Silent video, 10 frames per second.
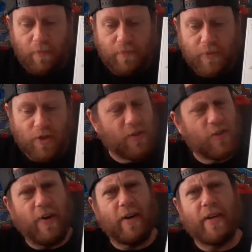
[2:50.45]
Turns
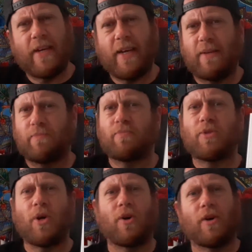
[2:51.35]
very kind of
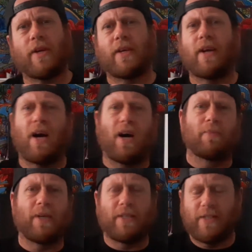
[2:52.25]
dark and
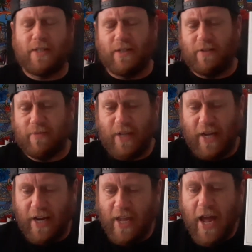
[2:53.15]
ominous and
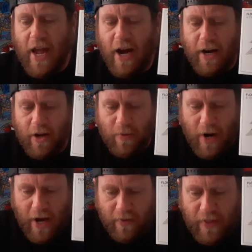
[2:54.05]
kind of chaotic
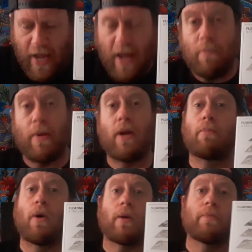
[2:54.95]
around the 8-minute
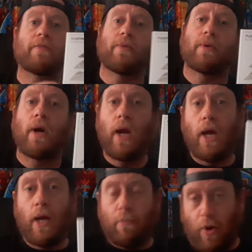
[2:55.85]
mark before
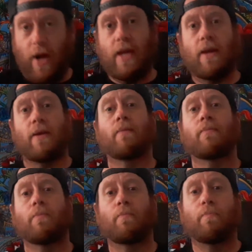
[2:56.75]
breaking
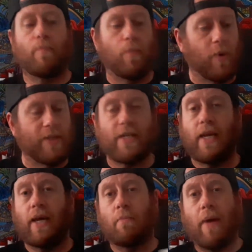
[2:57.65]
once
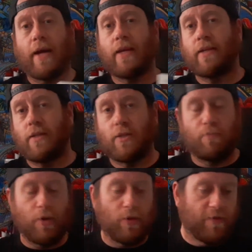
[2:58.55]
again back into this
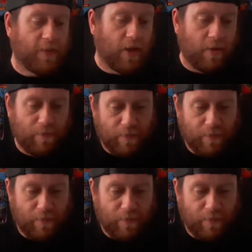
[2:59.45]
beautifully